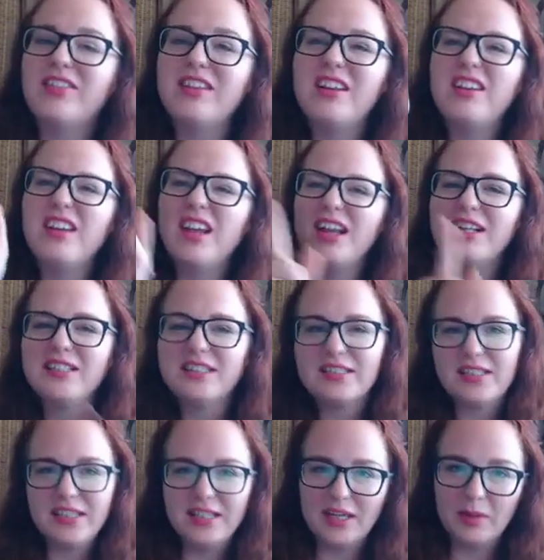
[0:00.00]
The
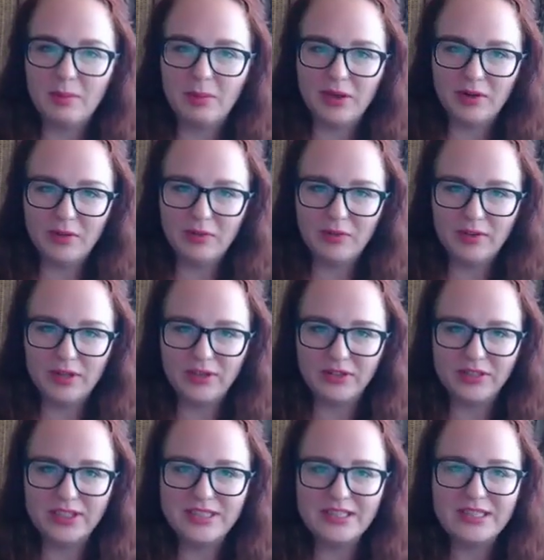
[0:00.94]
nice thing about a
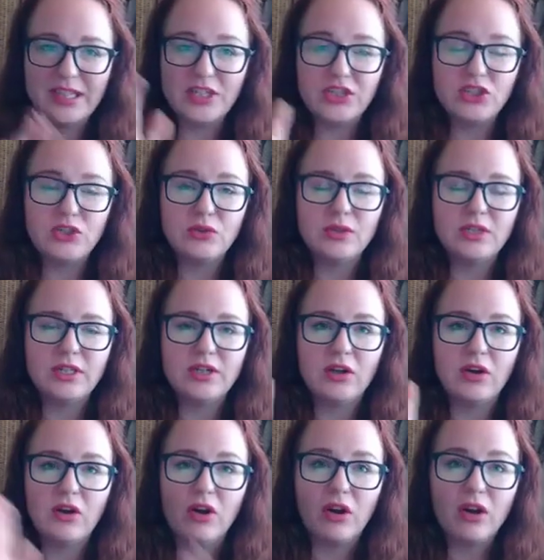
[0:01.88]
funnel is that you
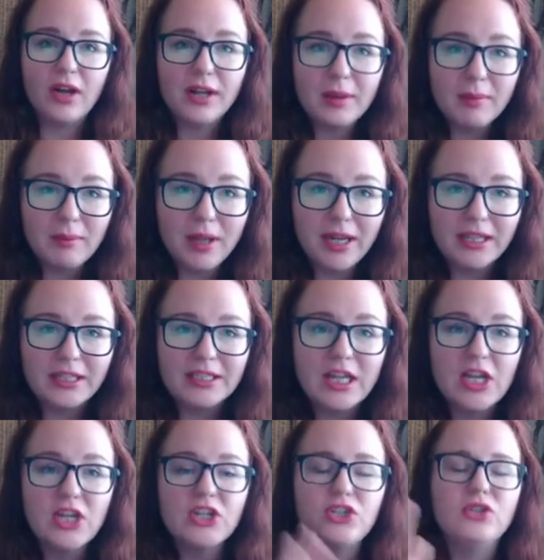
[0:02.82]
can automate,
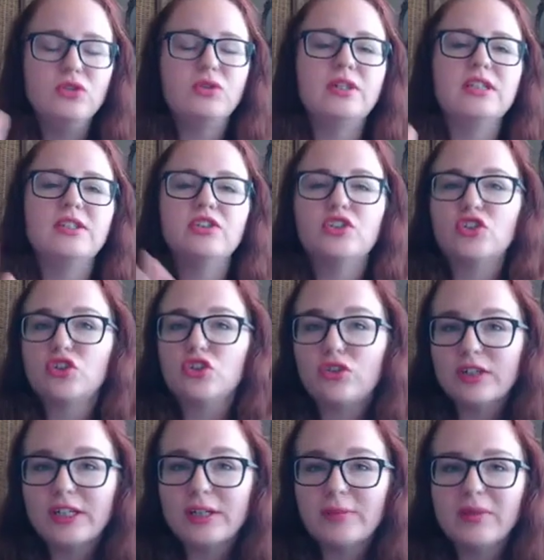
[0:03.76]
you can
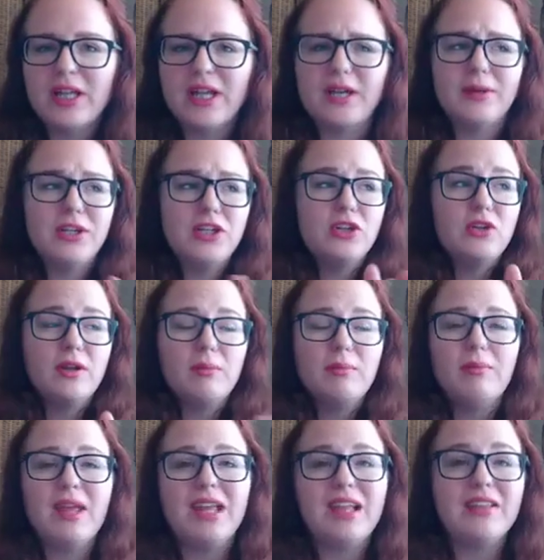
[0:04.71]
streamline, you
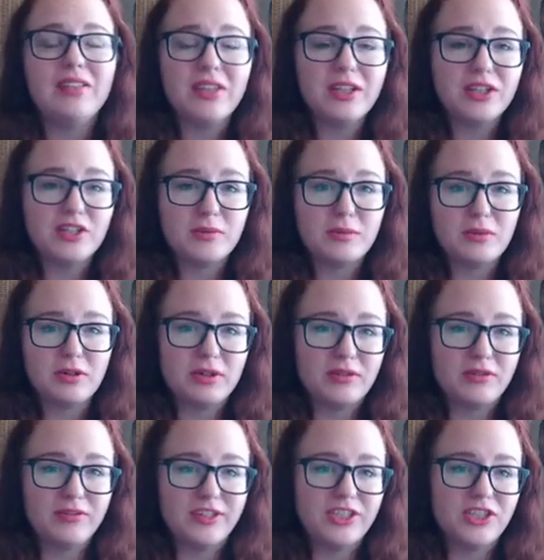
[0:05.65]
can make things more
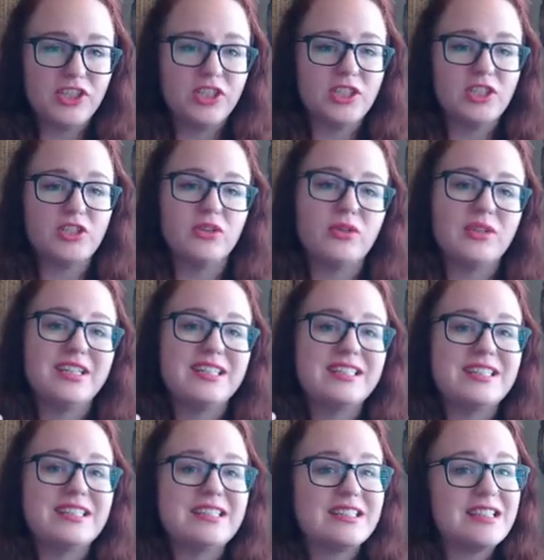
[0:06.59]
efficient, you
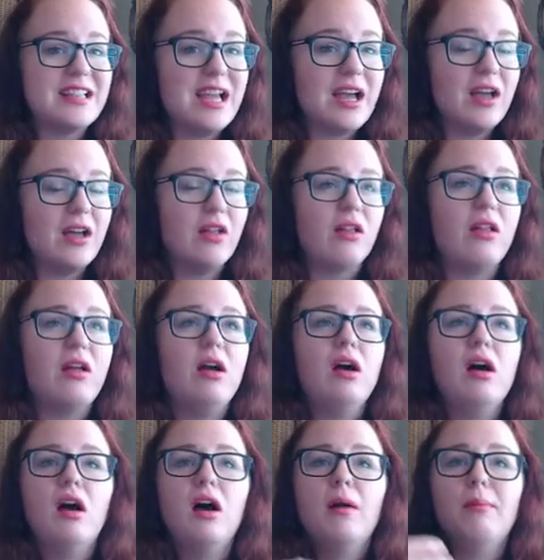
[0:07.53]
can sell,
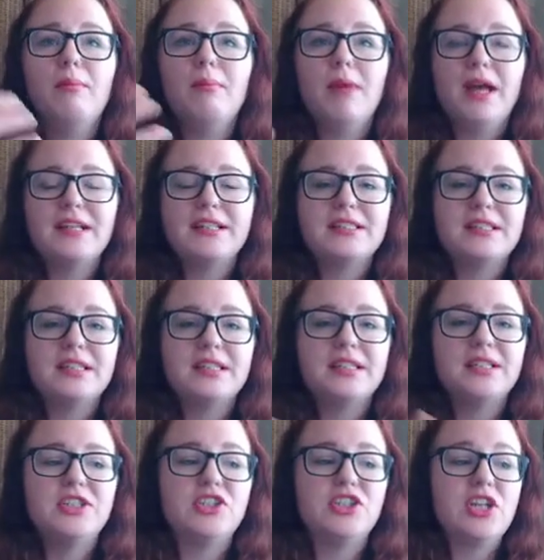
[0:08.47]

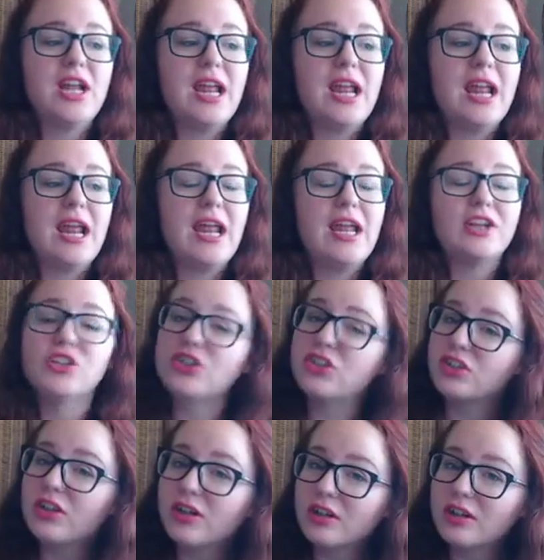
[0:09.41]
message, and
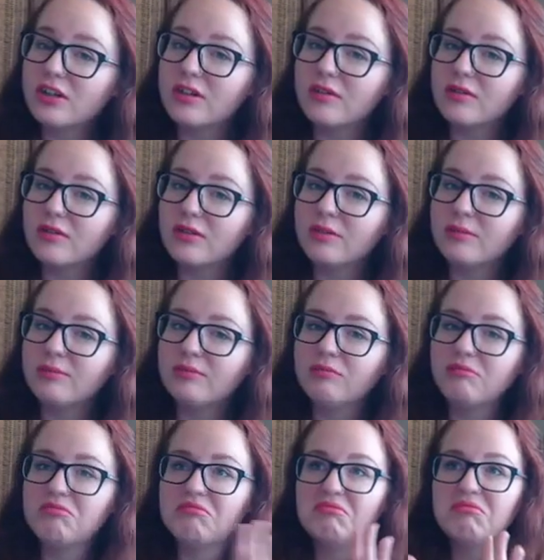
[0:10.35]
serve
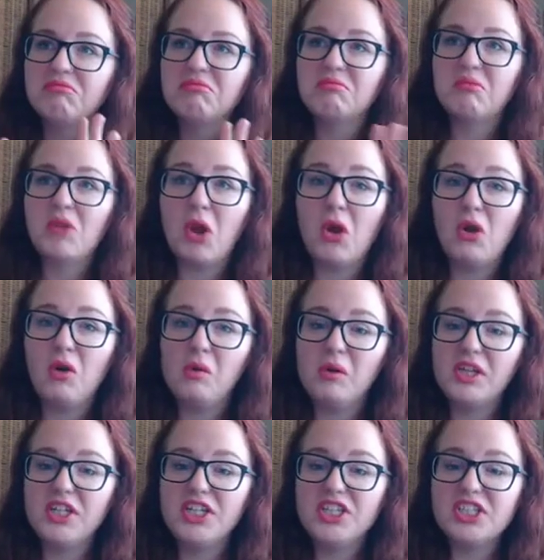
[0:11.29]
all
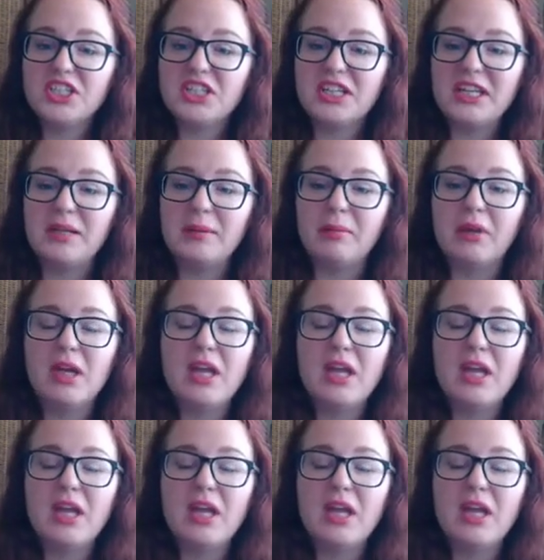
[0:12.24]
while you sleep.